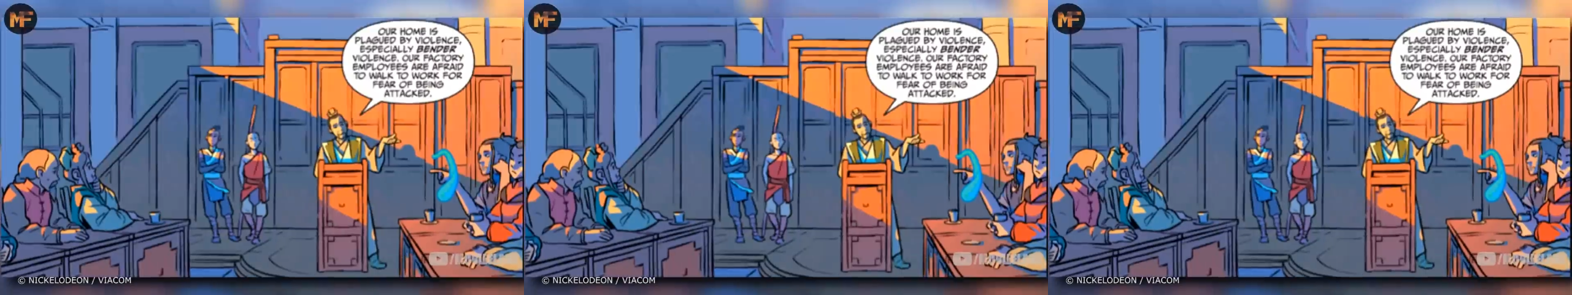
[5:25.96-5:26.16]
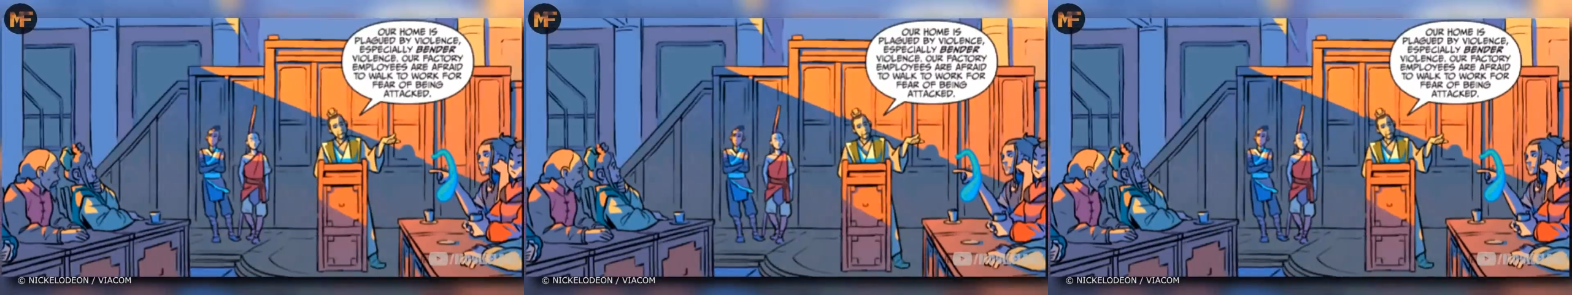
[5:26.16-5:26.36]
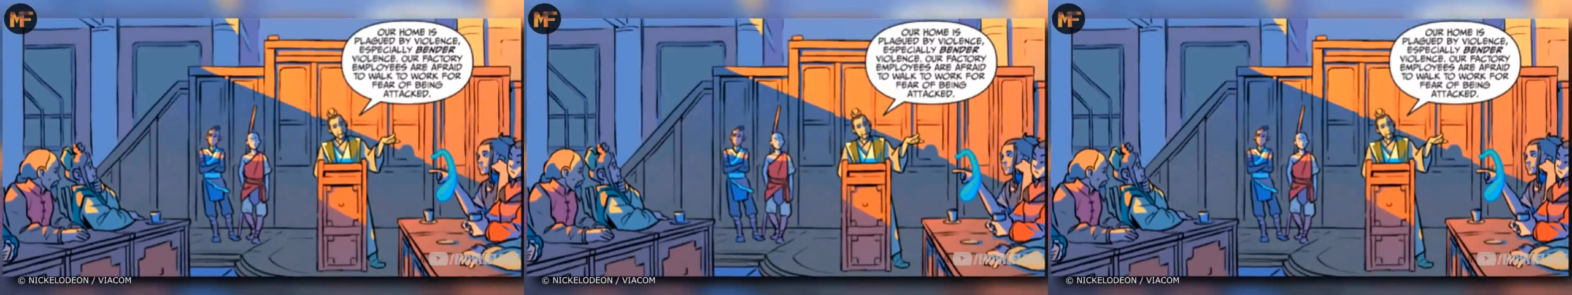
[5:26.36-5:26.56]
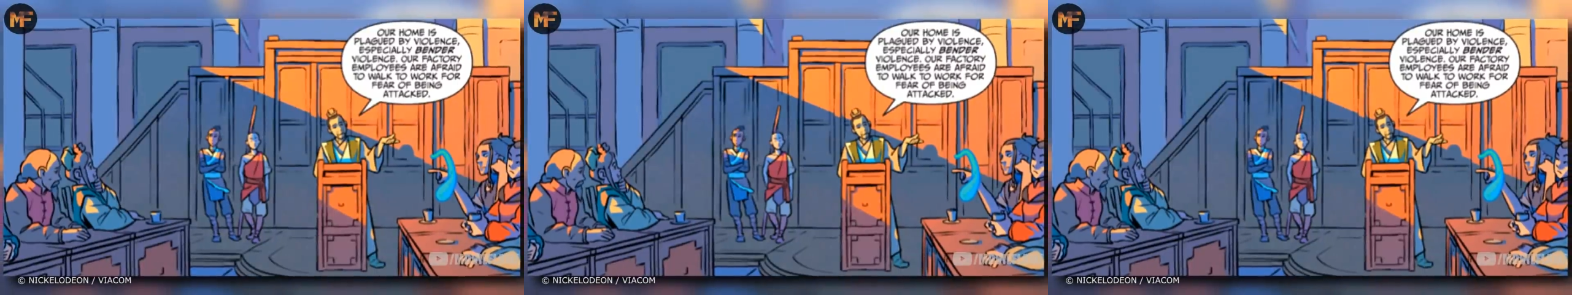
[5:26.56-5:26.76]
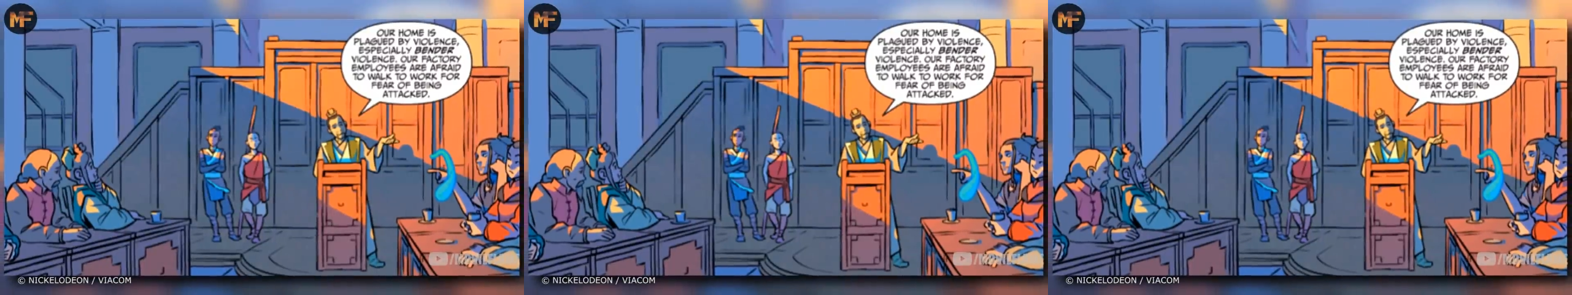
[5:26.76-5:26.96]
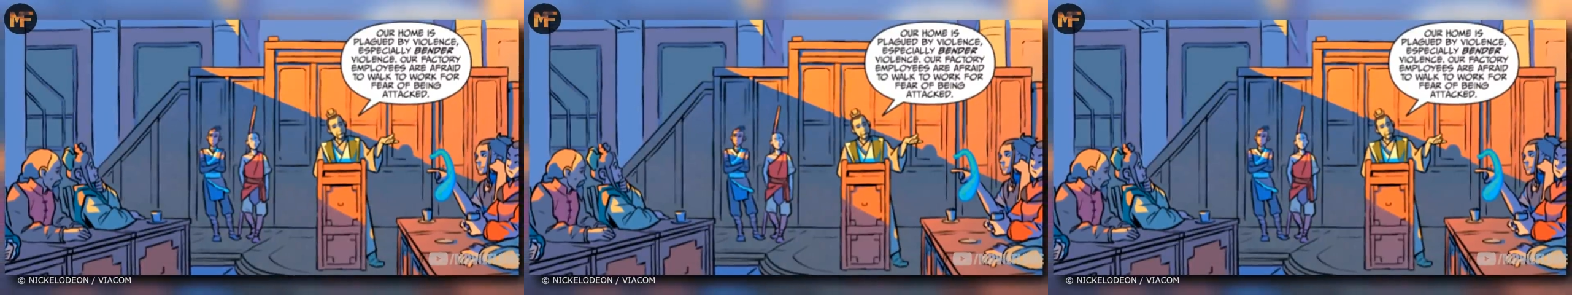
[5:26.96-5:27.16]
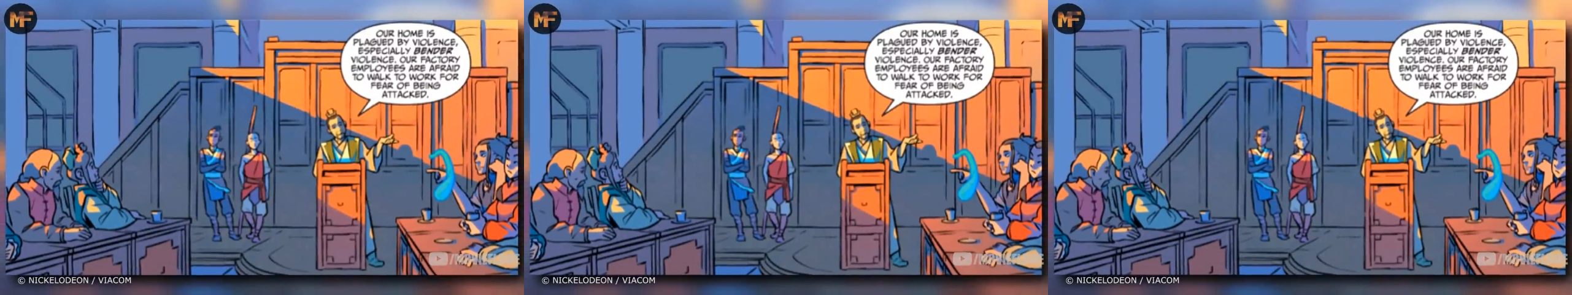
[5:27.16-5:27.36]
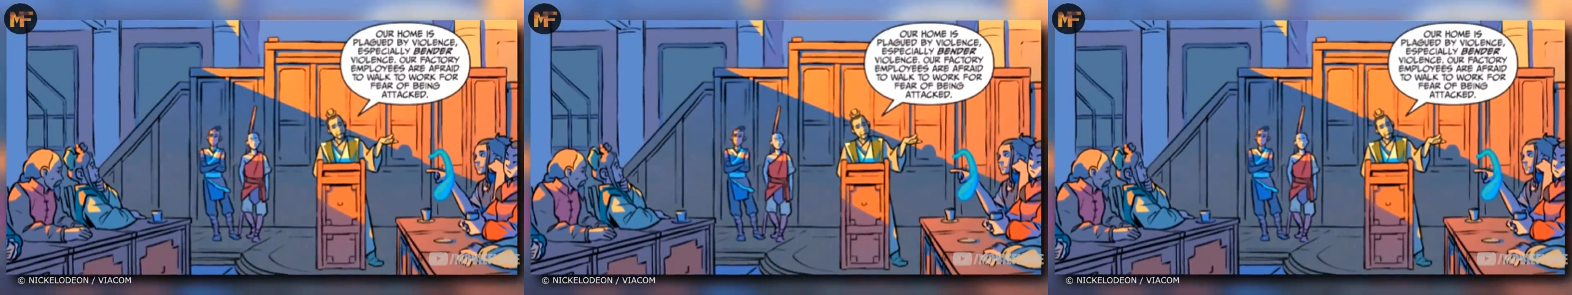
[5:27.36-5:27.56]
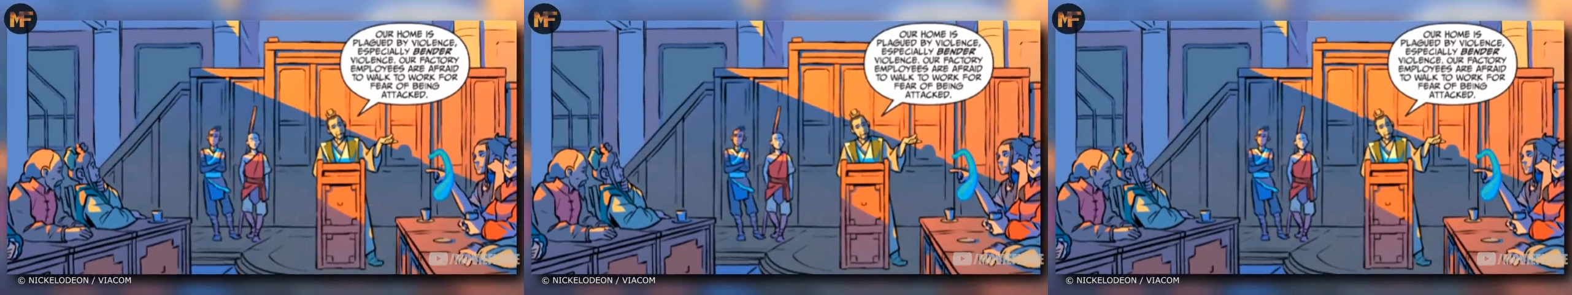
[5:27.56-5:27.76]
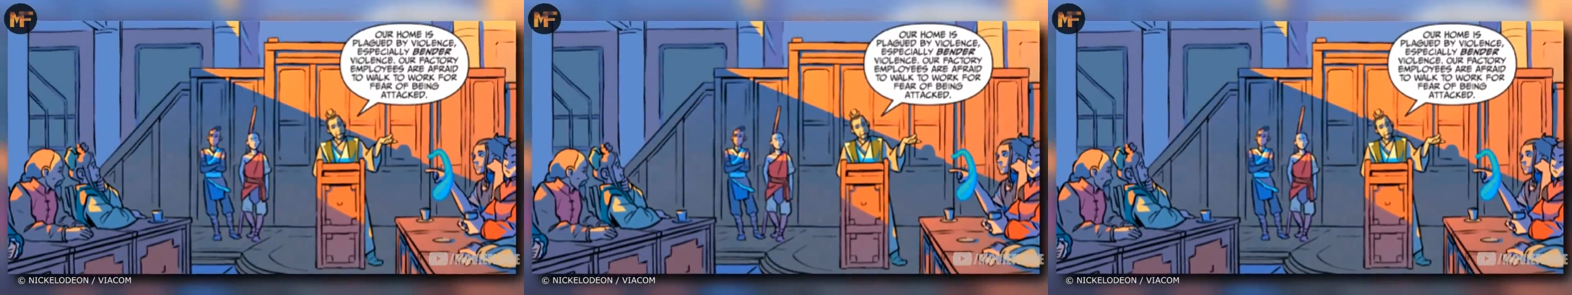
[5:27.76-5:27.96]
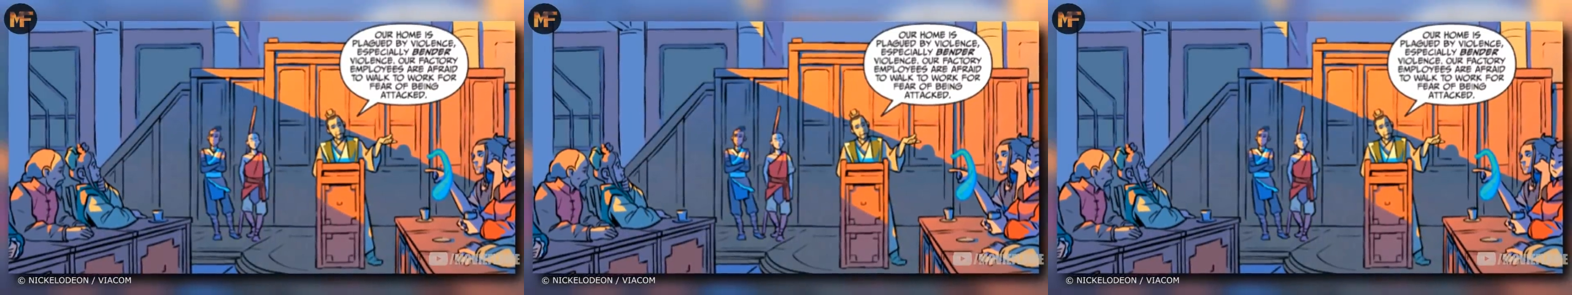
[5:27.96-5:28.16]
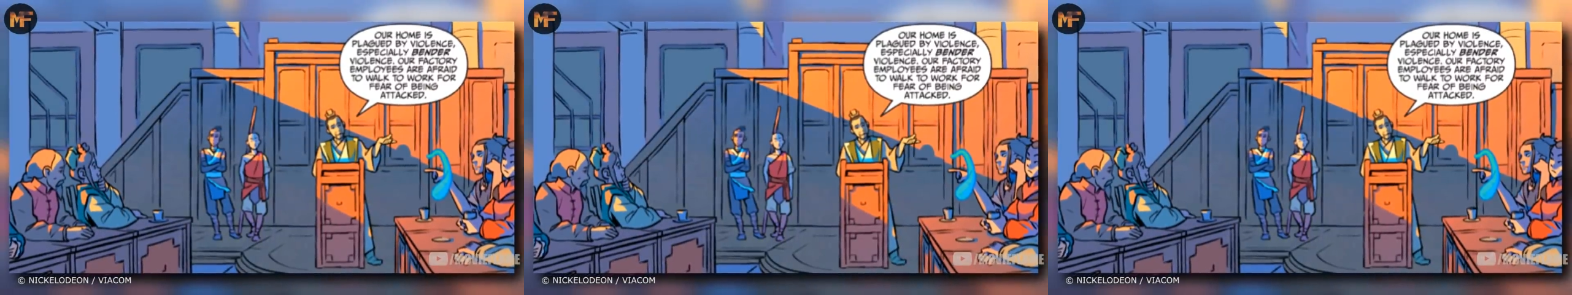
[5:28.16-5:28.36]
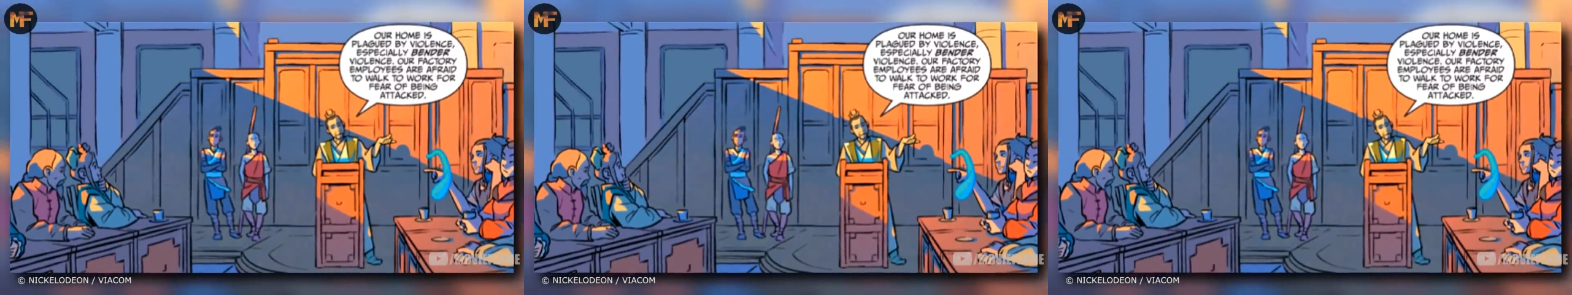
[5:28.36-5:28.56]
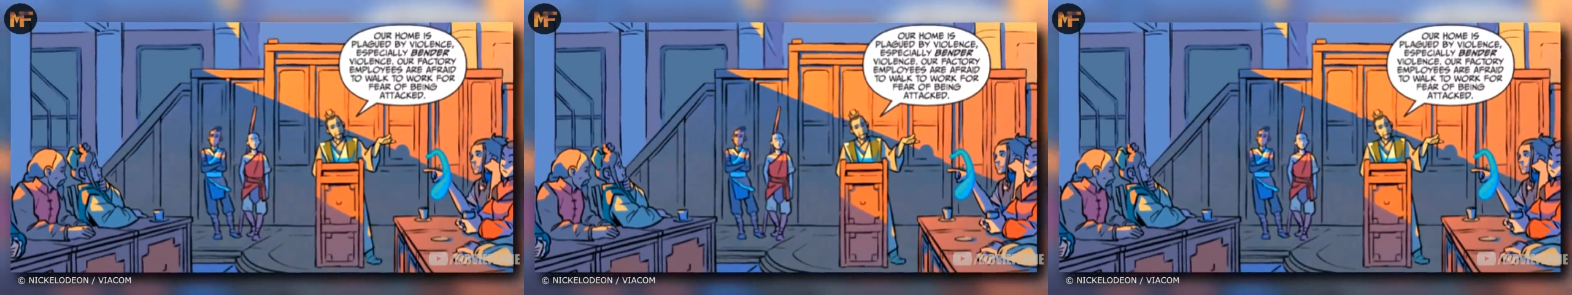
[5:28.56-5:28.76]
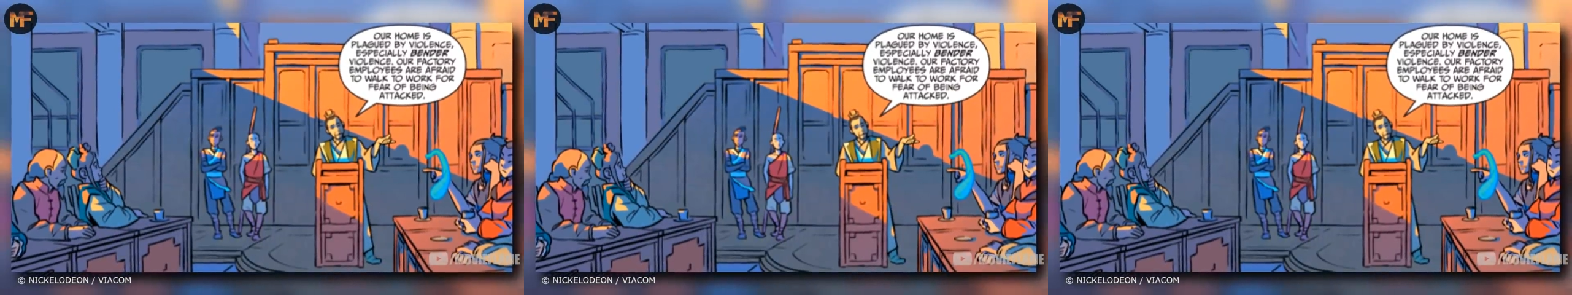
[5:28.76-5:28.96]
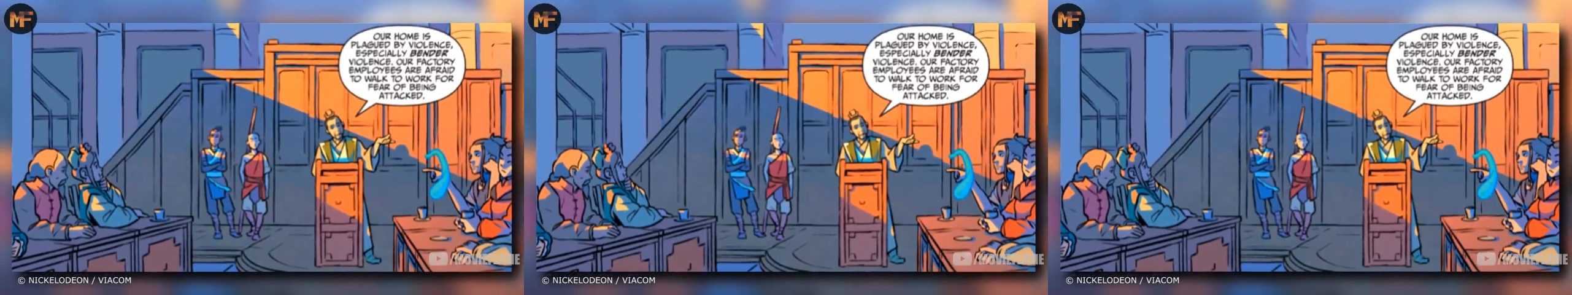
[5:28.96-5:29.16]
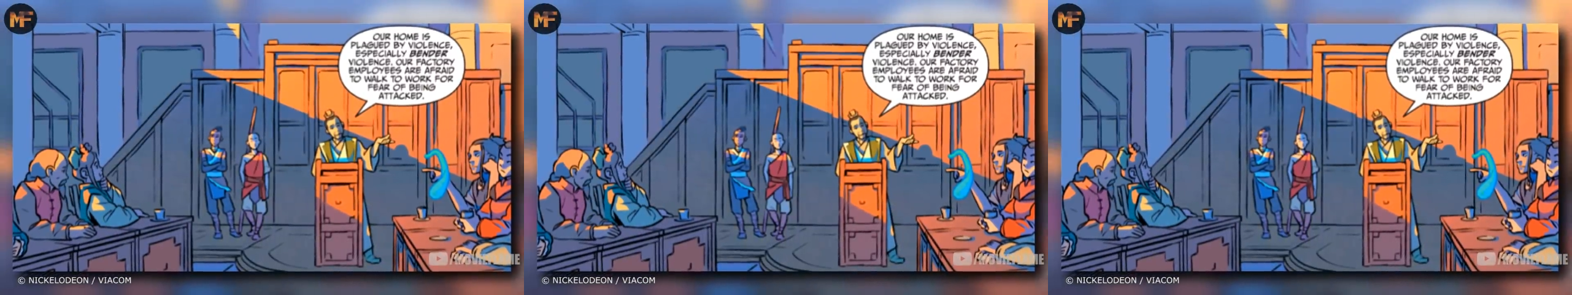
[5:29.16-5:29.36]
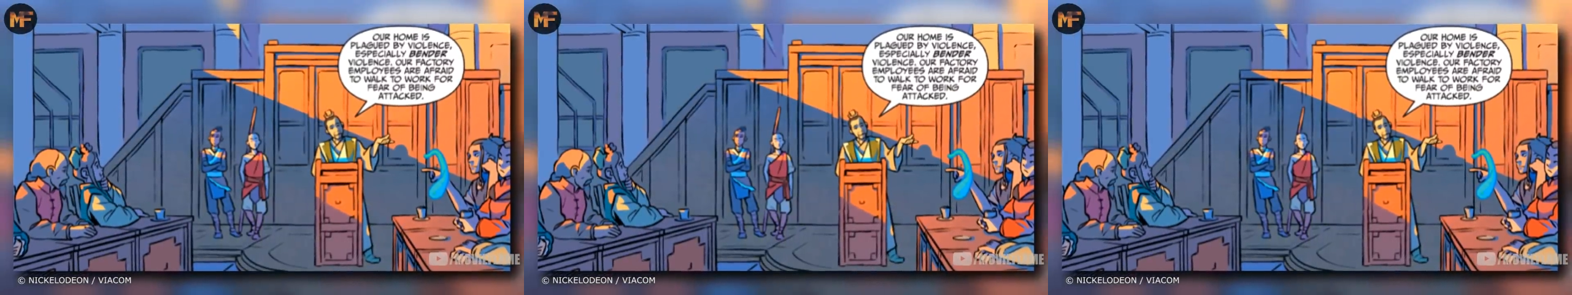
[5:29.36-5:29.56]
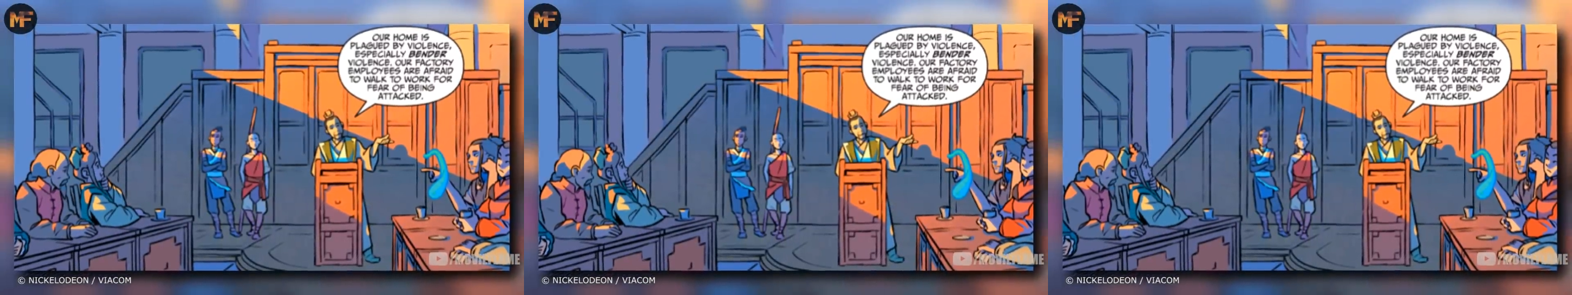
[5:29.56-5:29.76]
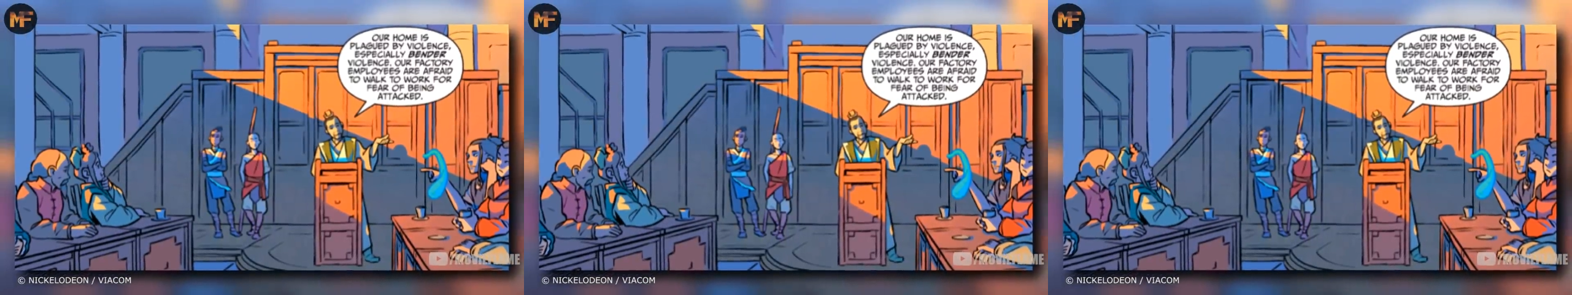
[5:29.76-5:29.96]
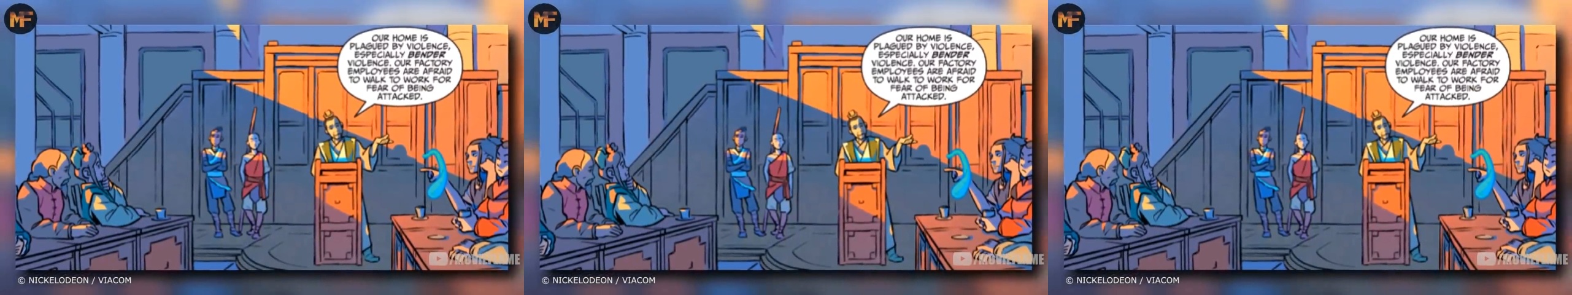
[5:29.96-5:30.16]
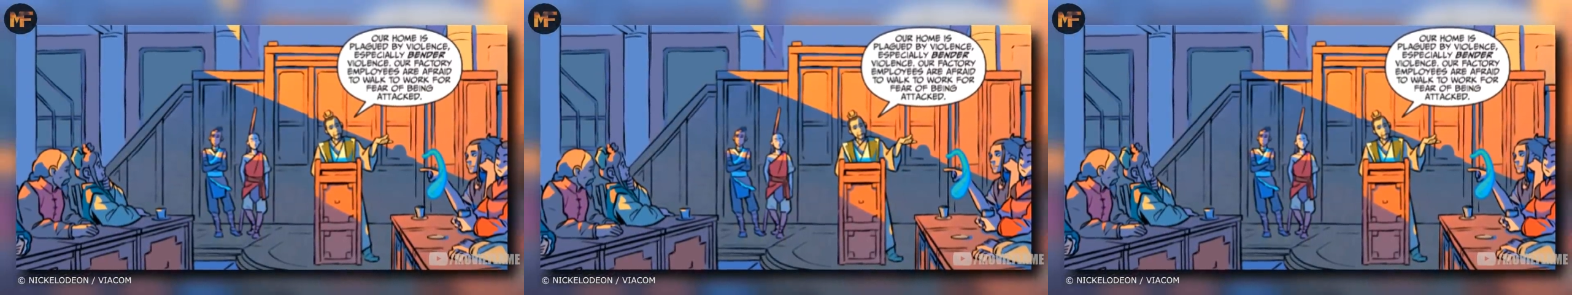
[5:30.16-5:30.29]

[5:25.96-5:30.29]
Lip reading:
No face is visible, so there are no lips to read.